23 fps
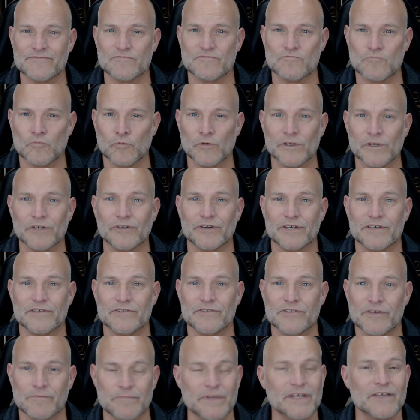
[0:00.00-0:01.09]
really
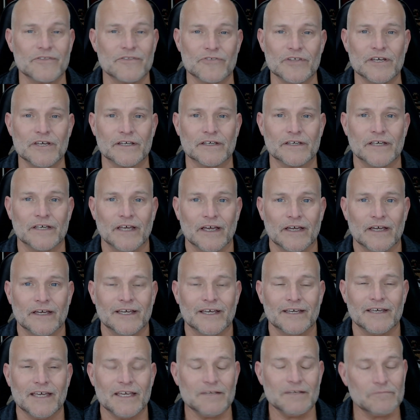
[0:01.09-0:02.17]
the big thing.
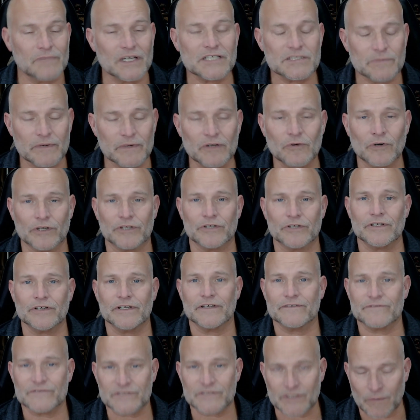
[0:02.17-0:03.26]
It makes me wonder
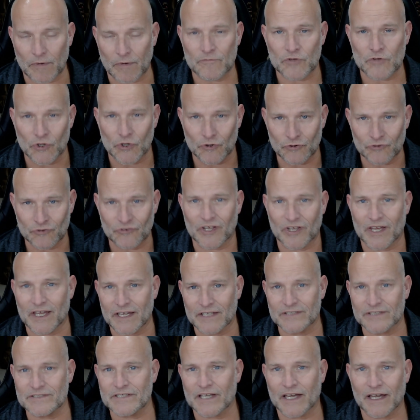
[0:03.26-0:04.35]
if some of those
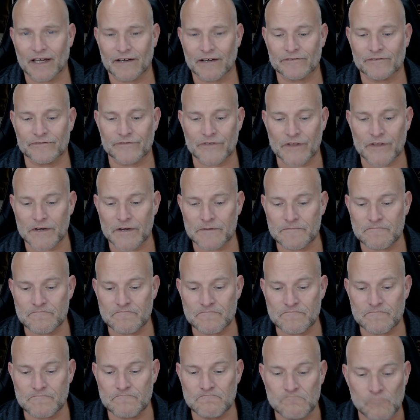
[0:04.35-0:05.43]
days have,
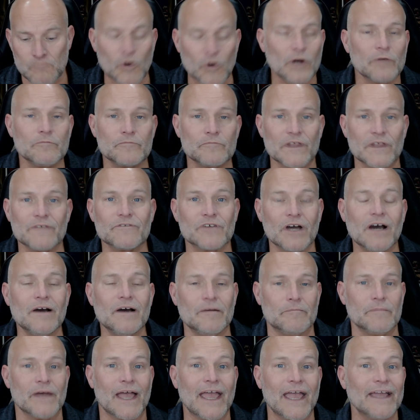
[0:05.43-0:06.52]
well, they've
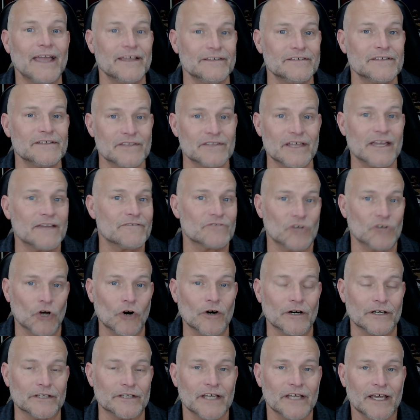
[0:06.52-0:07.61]
come and they've
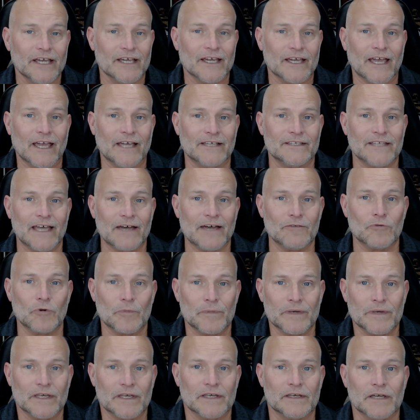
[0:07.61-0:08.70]
gone. And that will
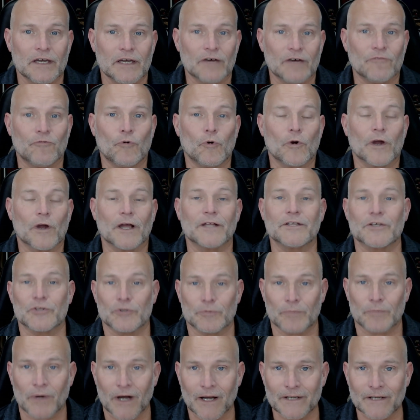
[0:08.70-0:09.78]
be for another
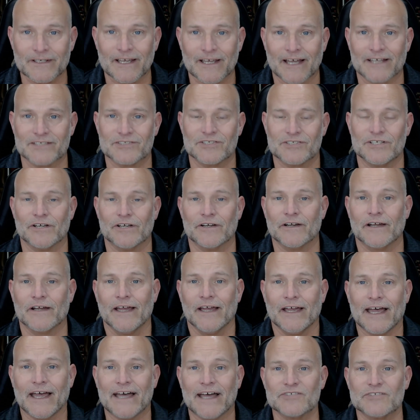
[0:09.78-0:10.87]
podcast here
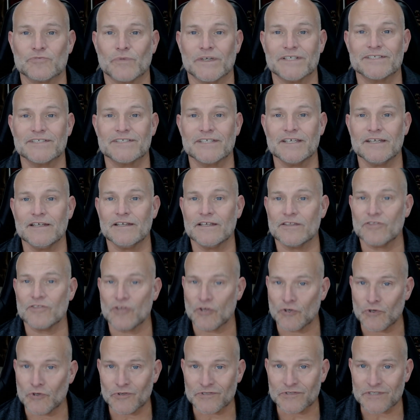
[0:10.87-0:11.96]
as we see the
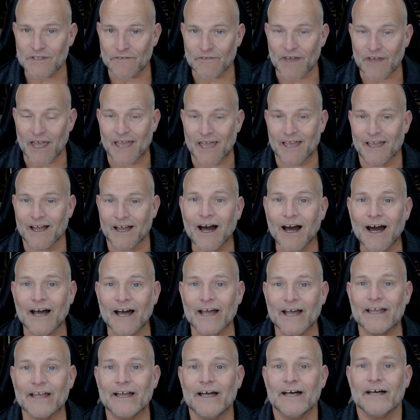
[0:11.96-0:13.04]
use of
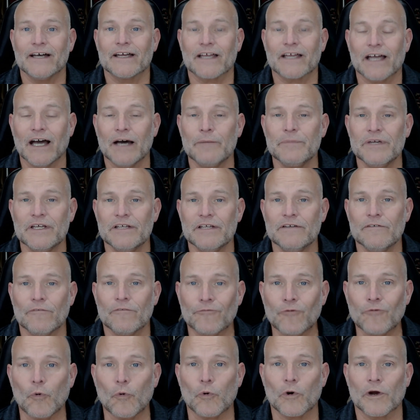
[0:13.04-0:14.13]
AI coming
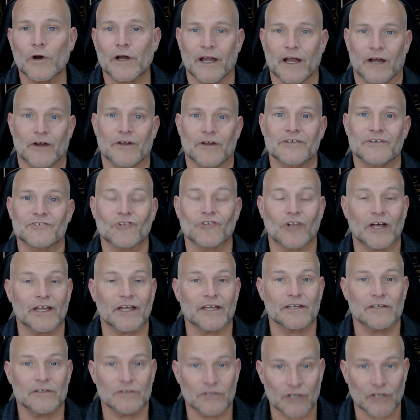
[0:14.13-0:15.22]
for areas
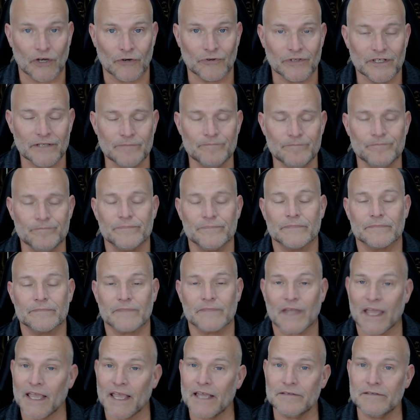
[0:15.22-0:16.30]
like coding
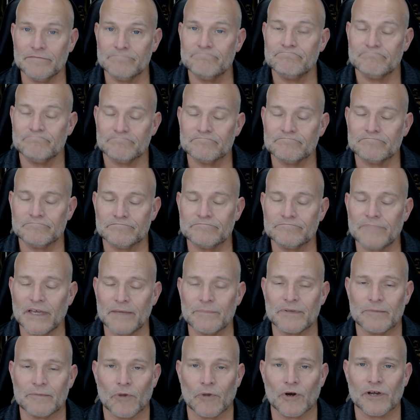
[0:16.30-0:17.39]
and
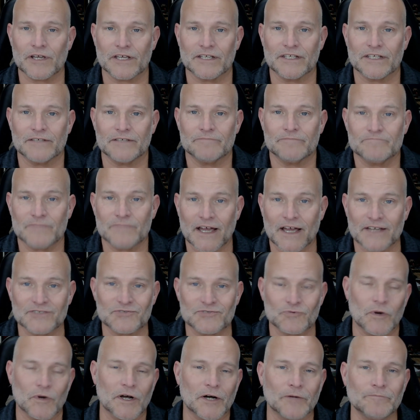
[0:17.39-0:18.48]
maybe marketing as
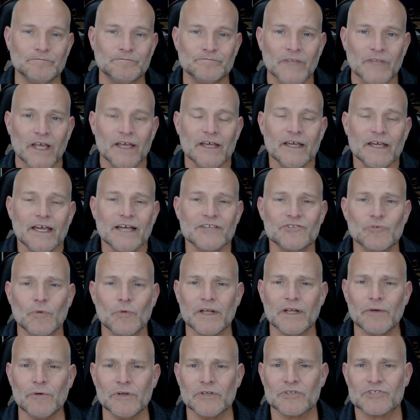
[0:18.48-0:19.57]
well. And so, what
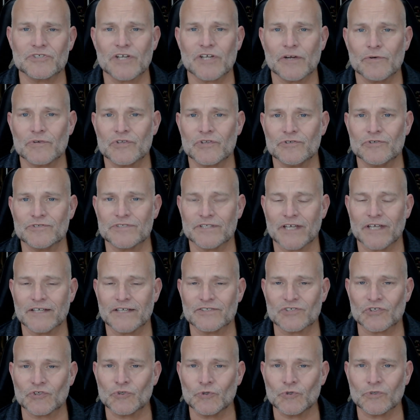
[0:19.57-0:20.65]
I wanted to share with you today is
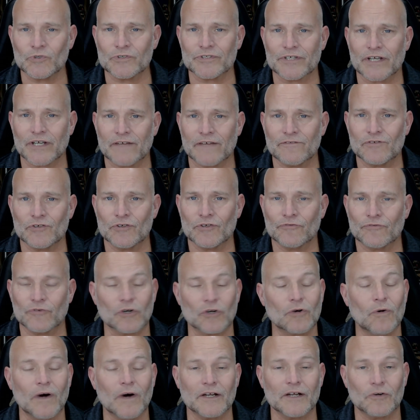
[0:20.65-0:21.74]
a tool that I've used for
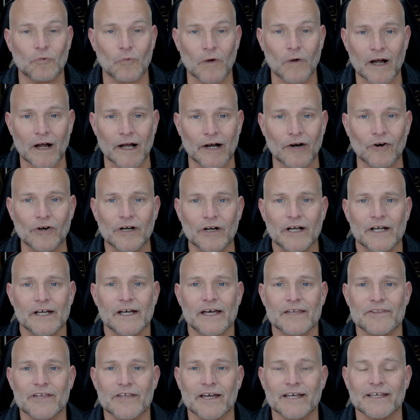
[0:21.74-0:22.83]
quite a while
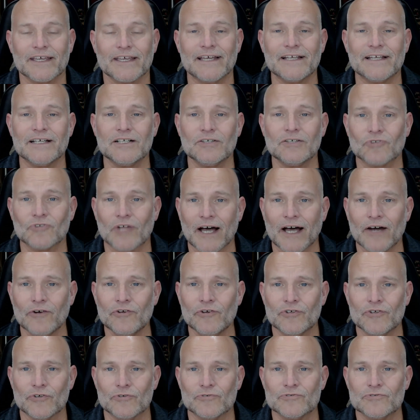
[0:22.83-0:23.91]
that can allow
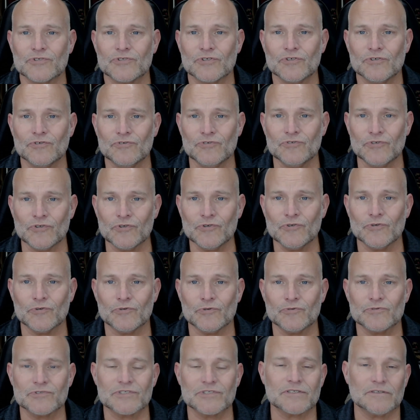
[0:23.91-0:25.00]
you to
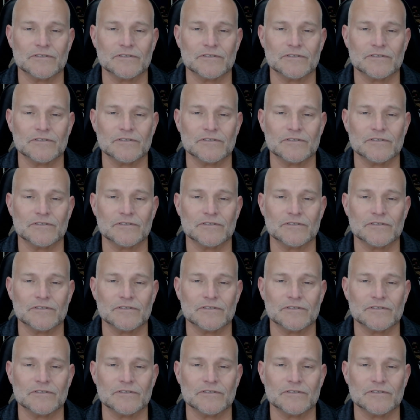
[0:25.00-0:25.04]
use